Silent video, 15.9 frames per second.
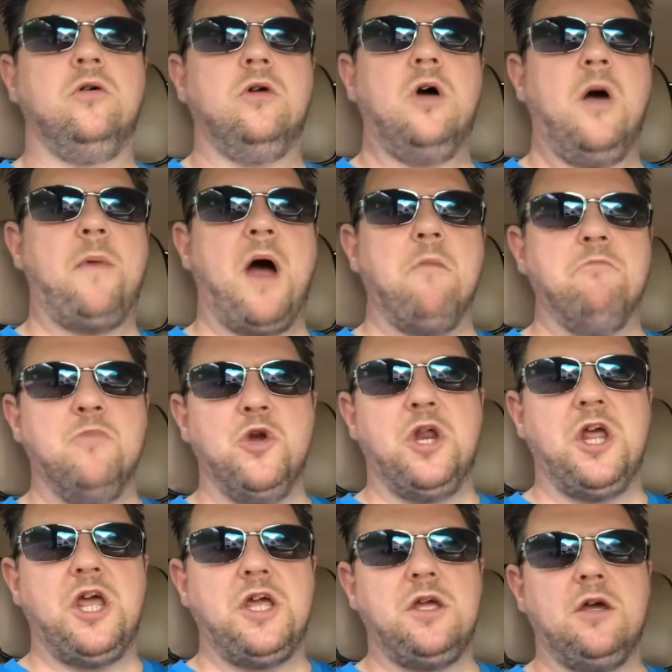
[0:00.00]
about
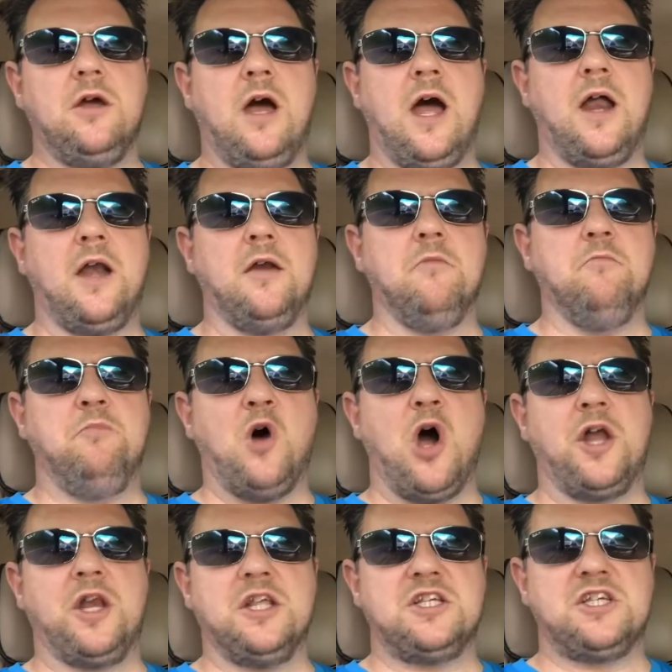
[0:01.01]
money and
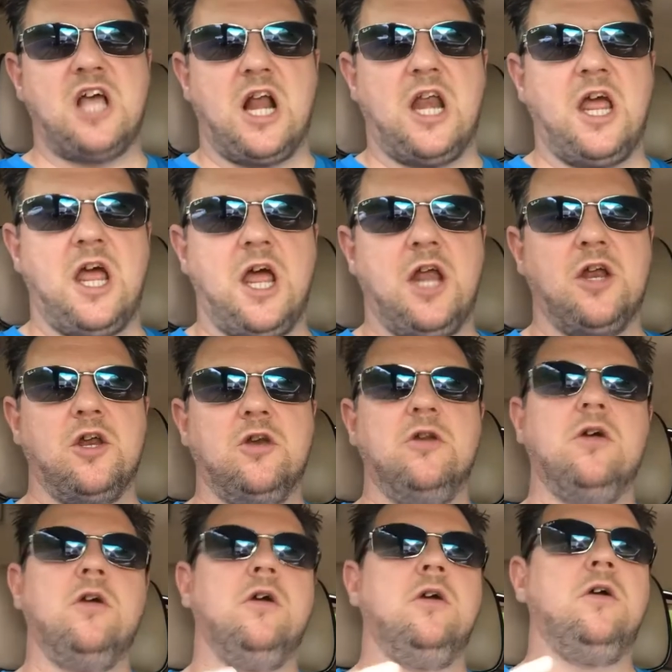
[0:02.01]
buying and selling and,
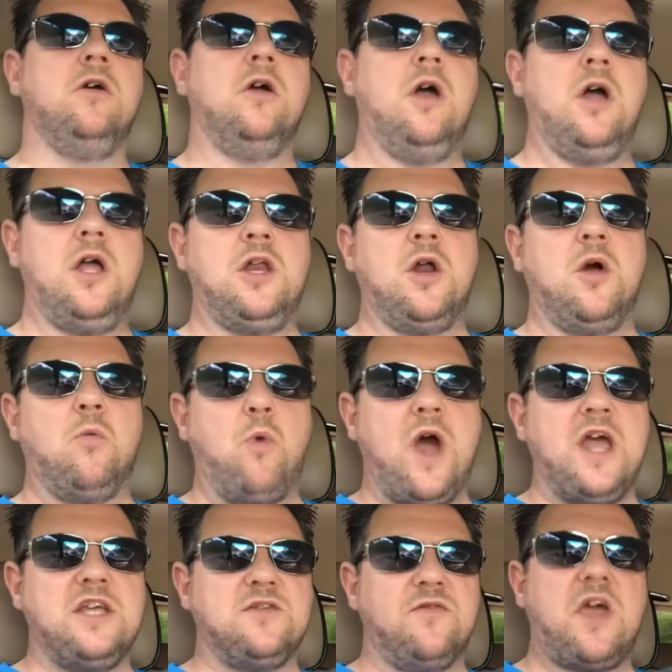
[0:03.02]
you know,
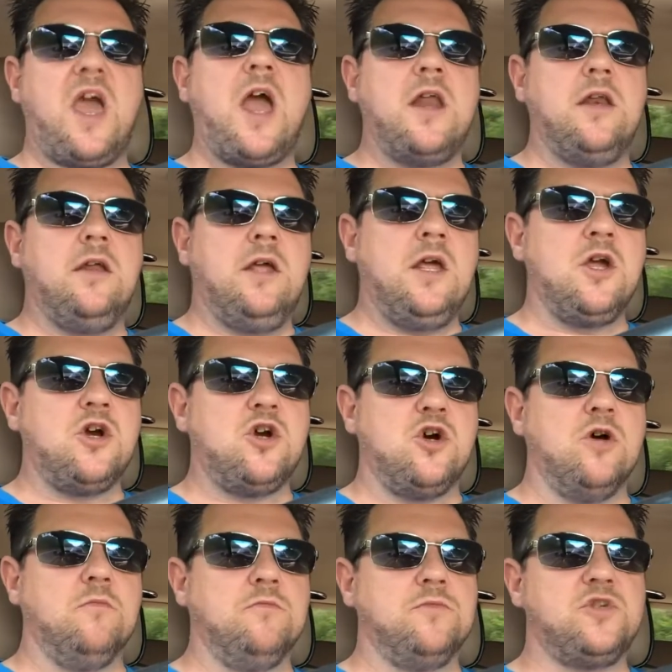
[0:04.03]
ways of getting
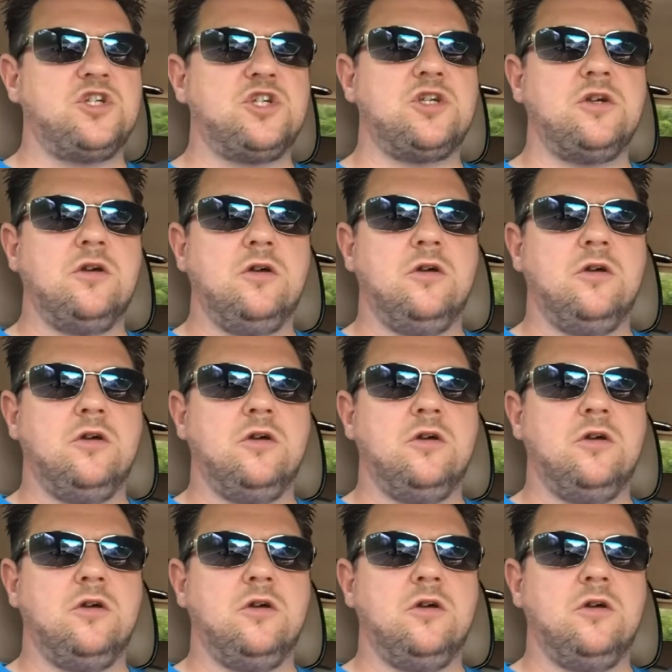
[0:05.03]
incomes?